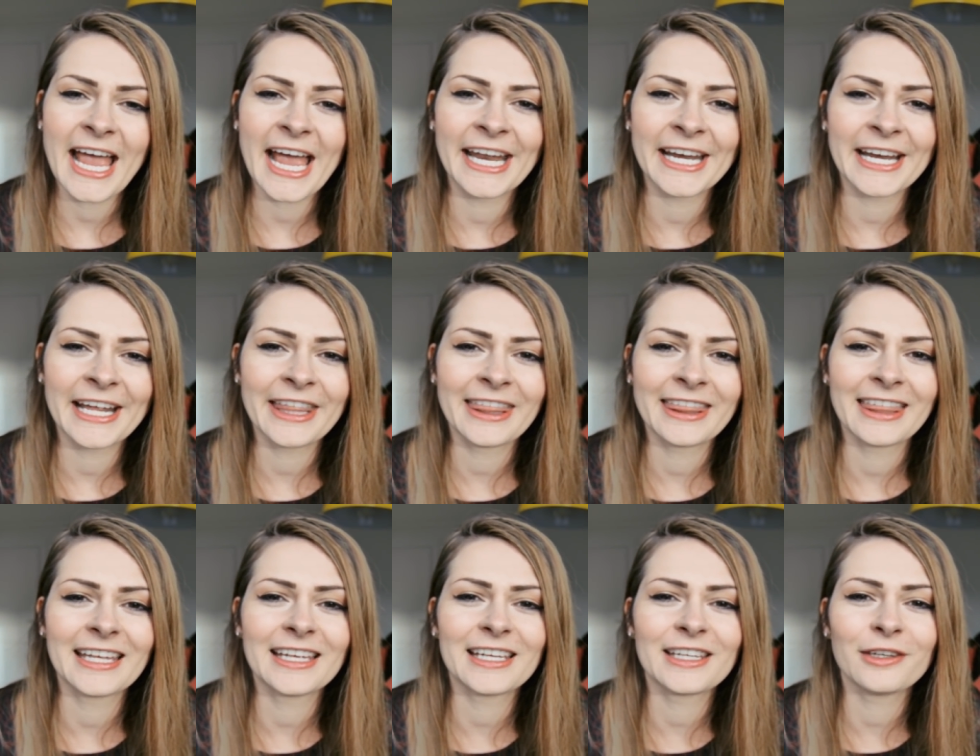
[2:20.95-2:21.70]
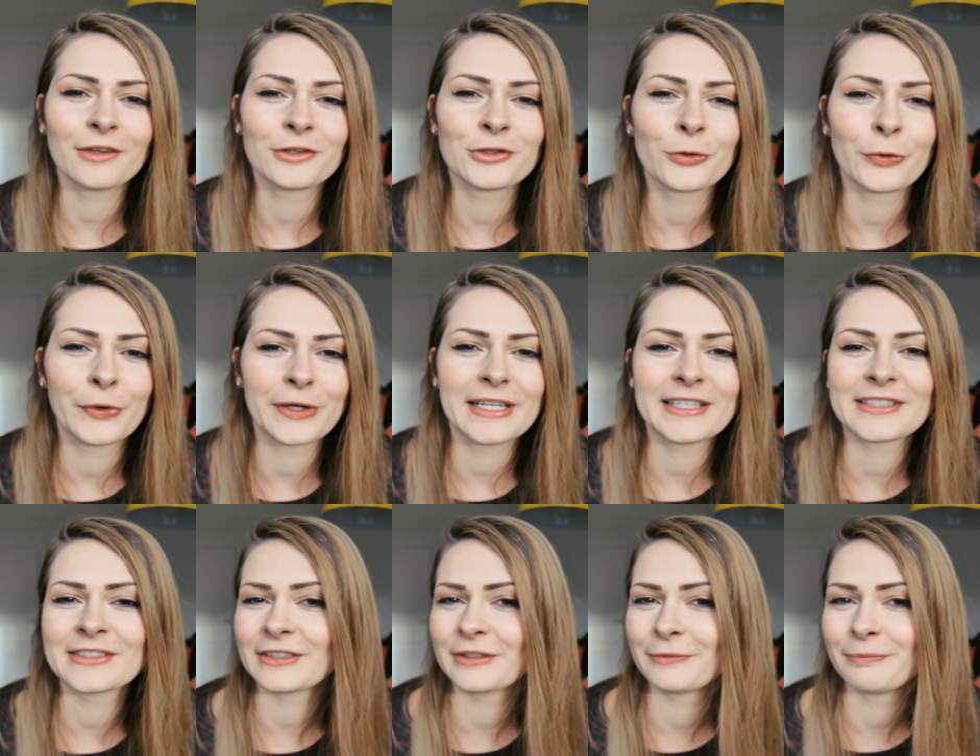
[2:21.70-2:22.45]
And I think your
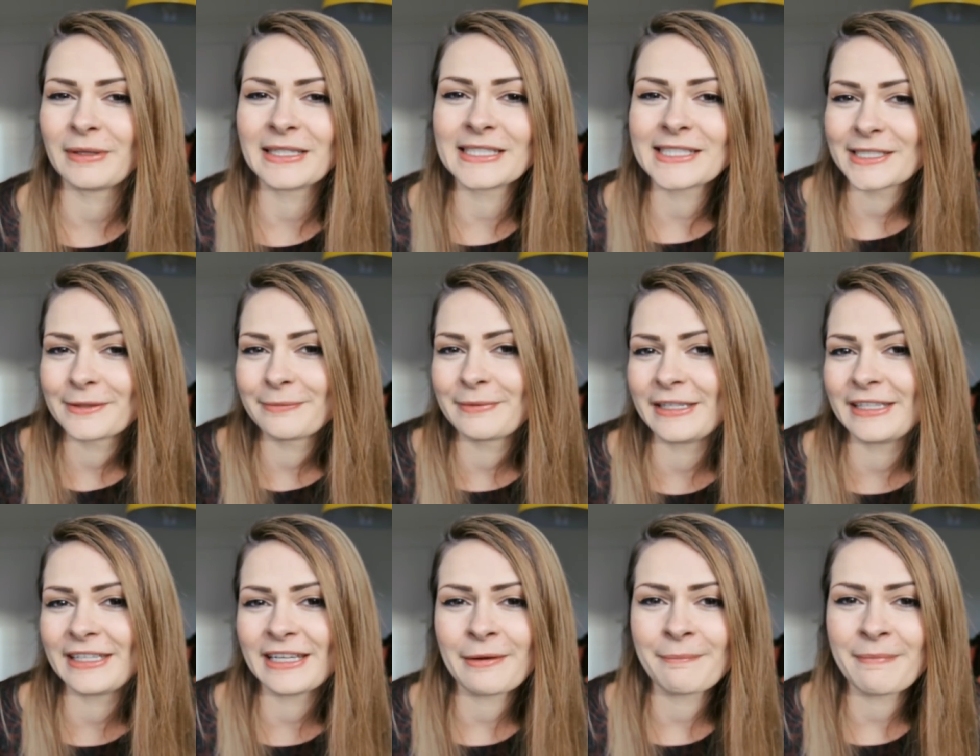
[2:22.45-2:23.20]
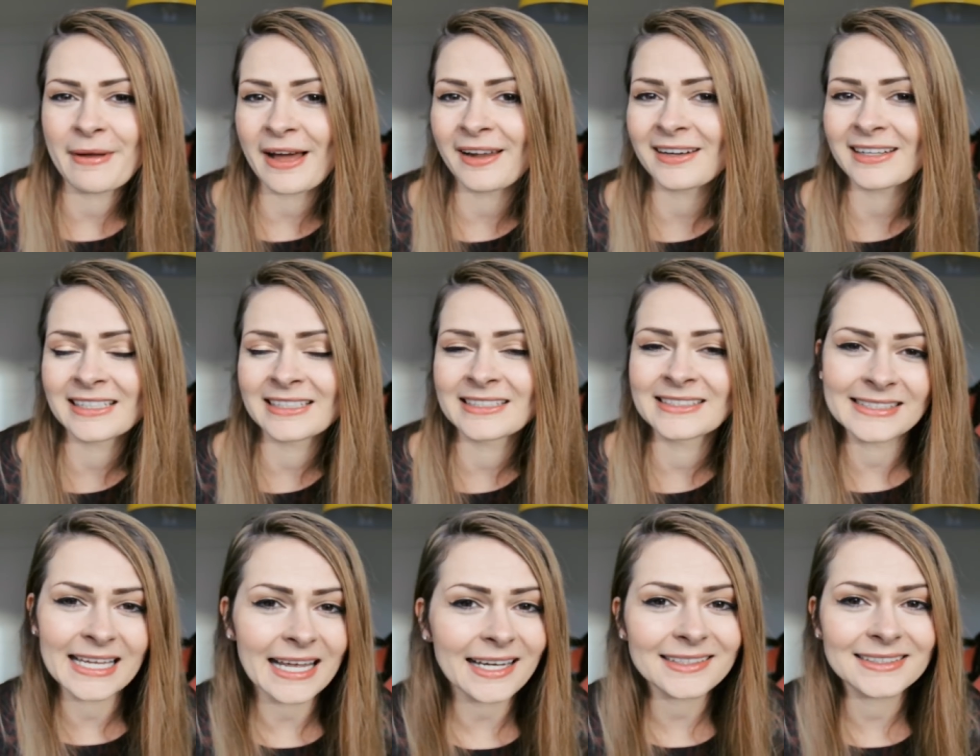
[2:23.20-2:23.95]
20s are meant to be about
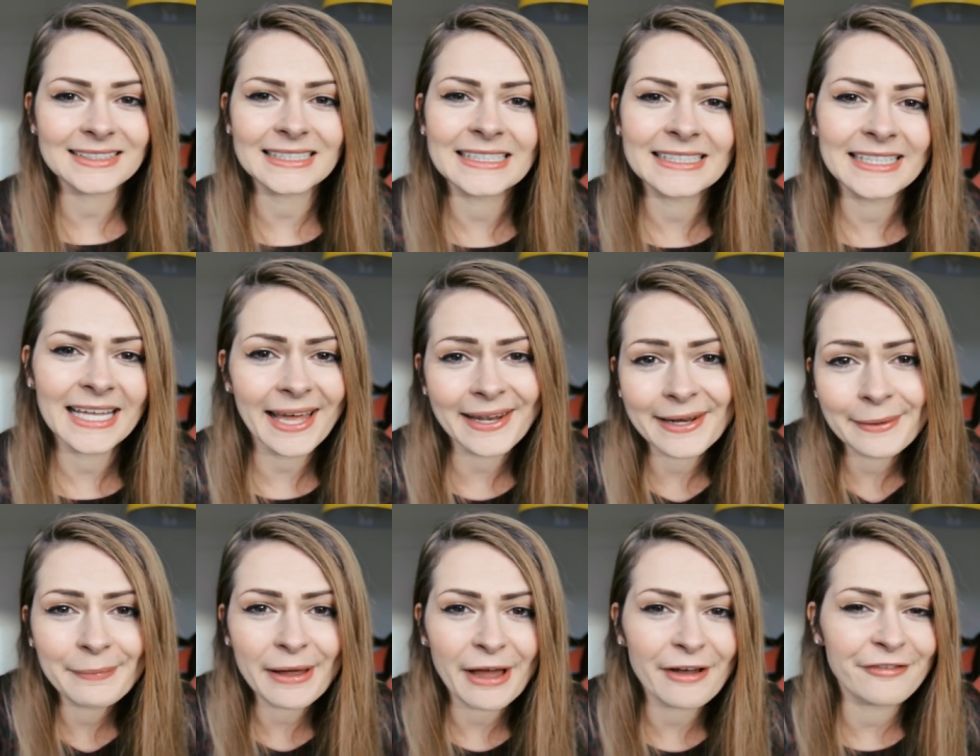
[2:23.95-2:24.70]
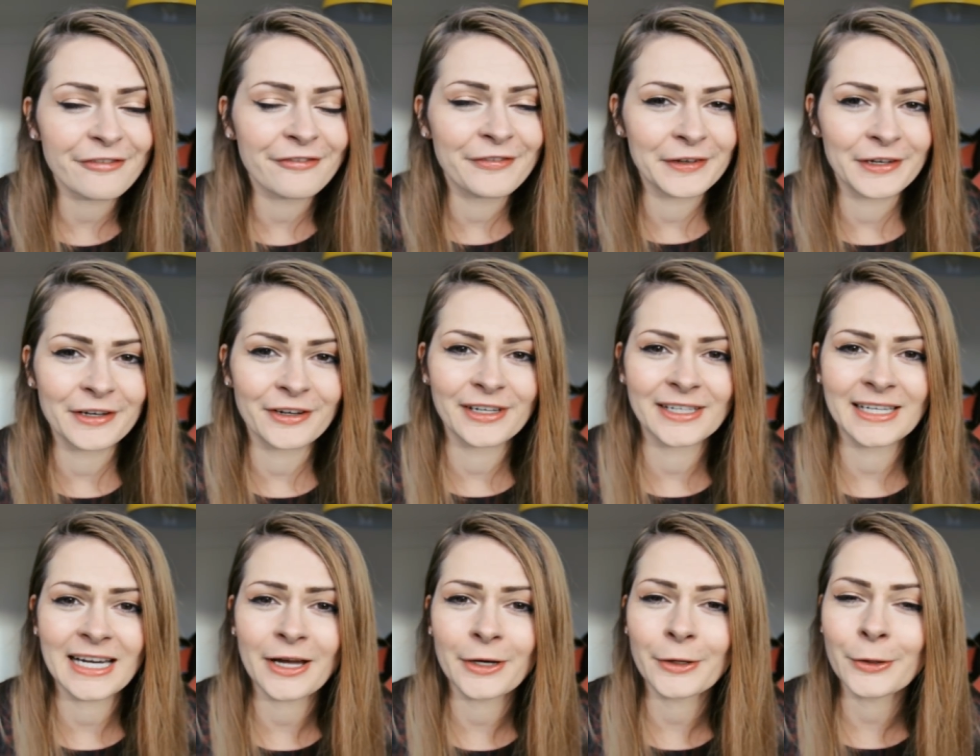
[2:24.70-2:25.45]
exactly that about
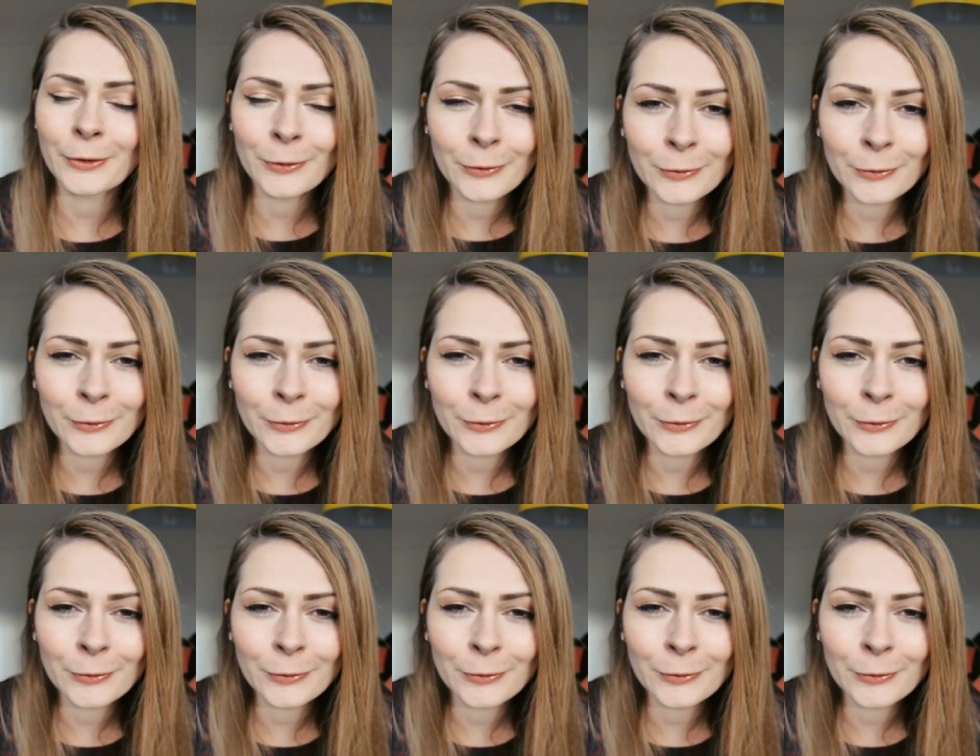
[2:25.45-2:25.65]
figuring out